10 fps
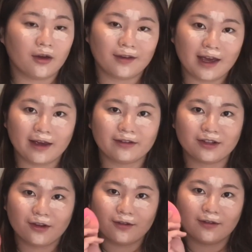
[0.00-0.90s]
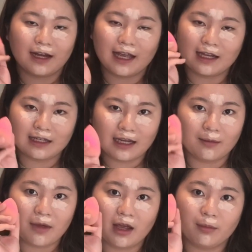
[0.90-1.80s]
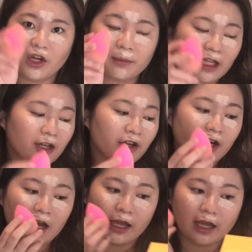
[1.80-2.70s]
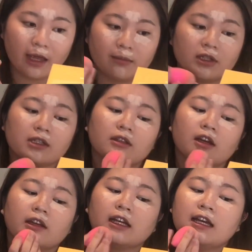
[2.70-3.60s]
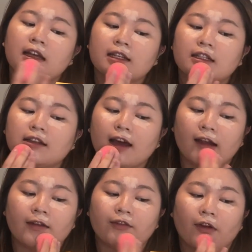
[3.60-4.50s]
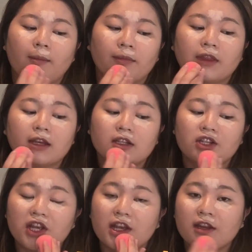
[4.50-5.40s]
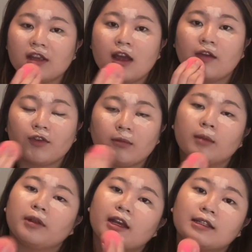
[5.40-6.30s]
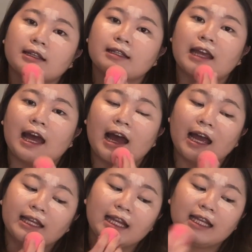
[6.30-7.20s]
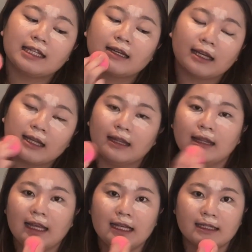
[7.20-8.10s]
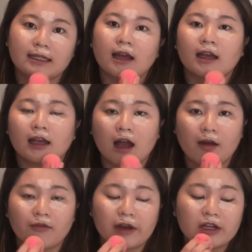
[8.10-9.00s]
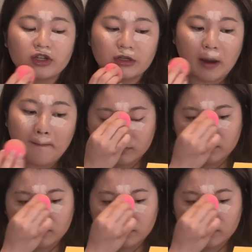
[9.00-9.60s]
Okay, so again, taking my beauty blender, I am just gonna start from the chin, from the places that I need least coverage.